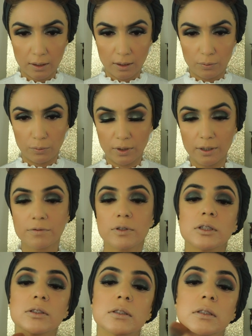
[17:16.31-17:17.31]
And
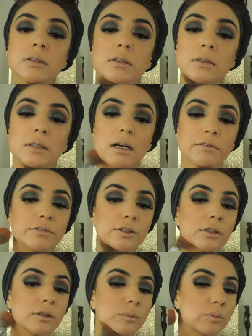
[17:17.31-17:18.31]
whatever's left
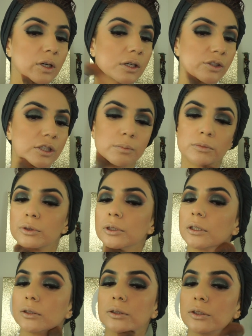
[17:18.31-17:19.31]
on the brush, I'm
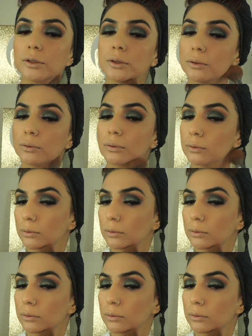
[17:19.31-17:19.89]
going to